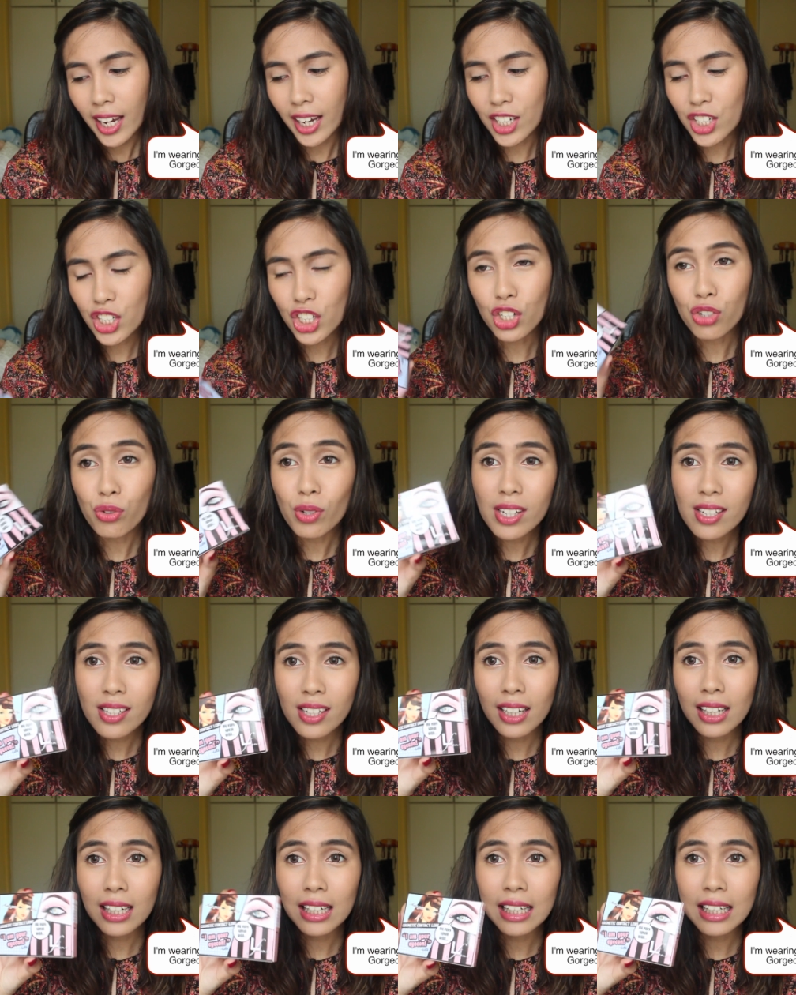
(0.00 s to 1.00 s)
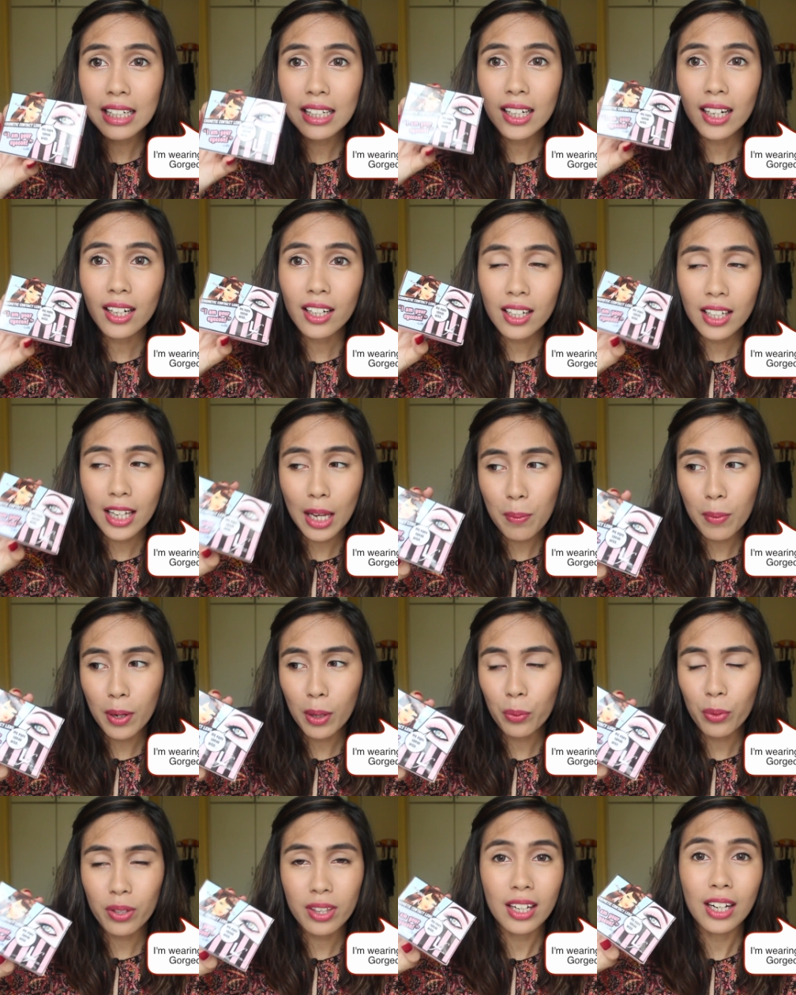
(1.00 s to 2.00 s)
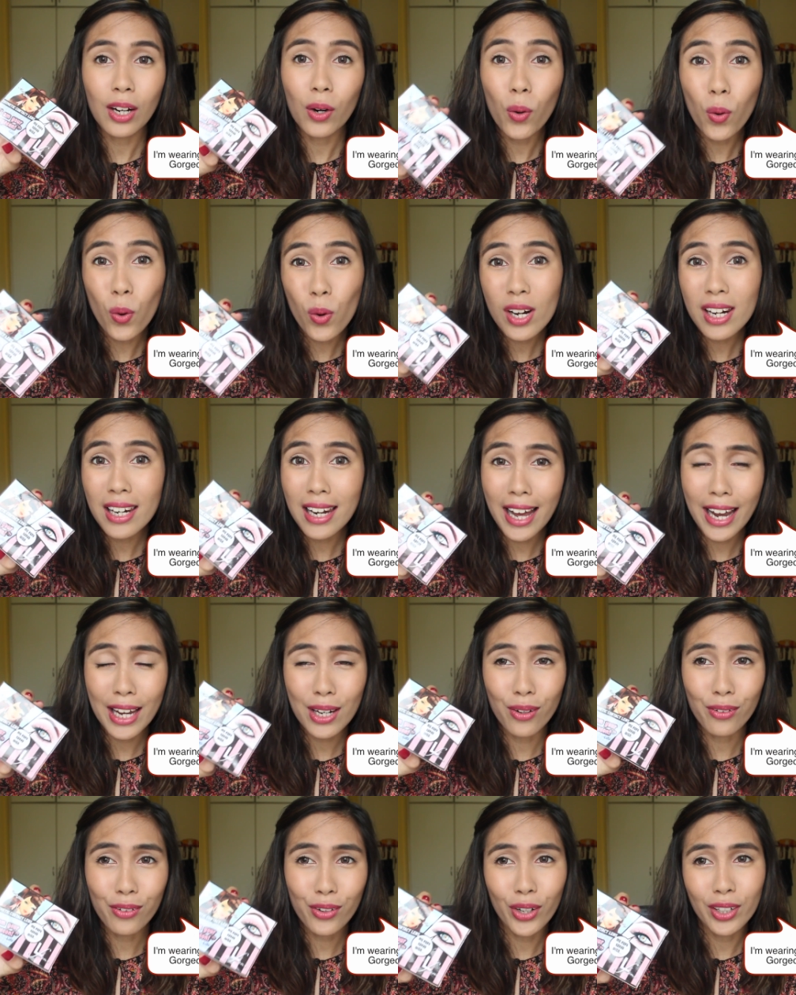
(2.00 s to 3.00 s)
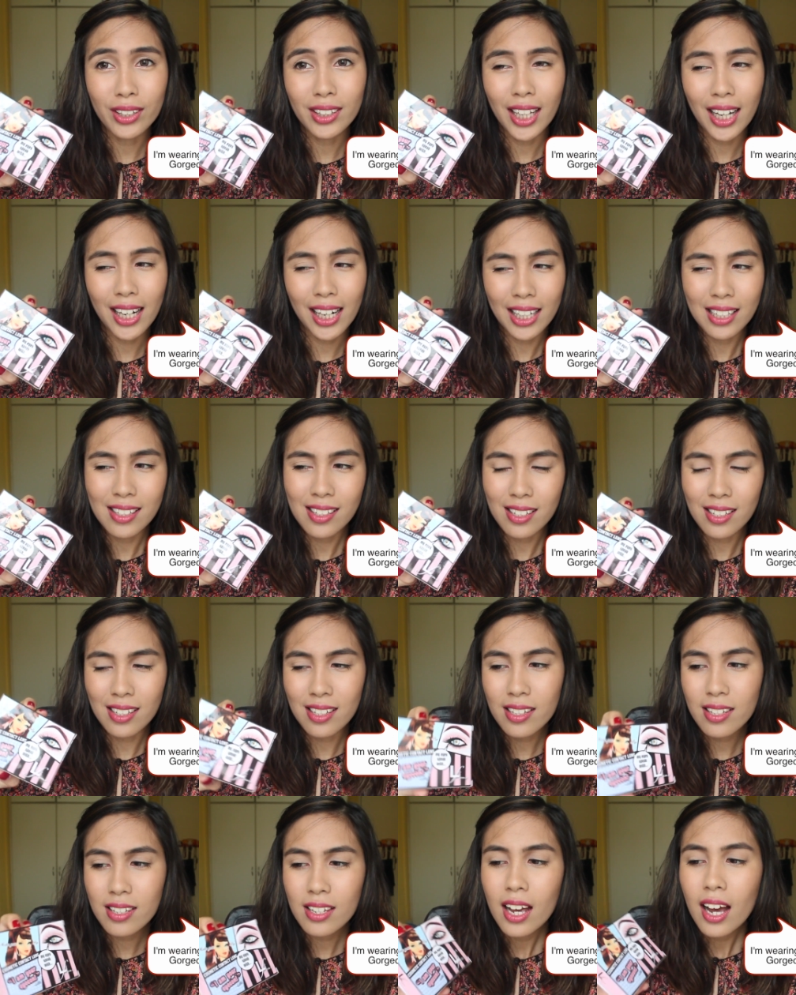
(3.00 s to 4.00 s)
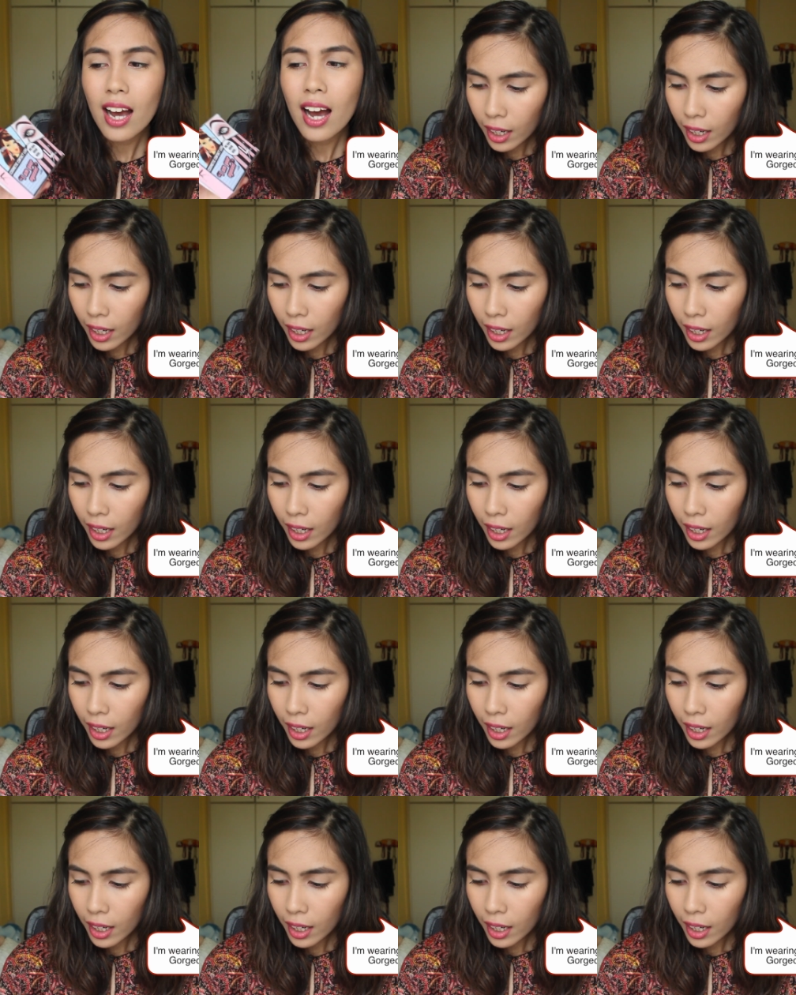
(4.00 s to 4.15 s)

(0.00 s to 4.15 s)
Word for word: and she recently came up with her own line of contact lenses.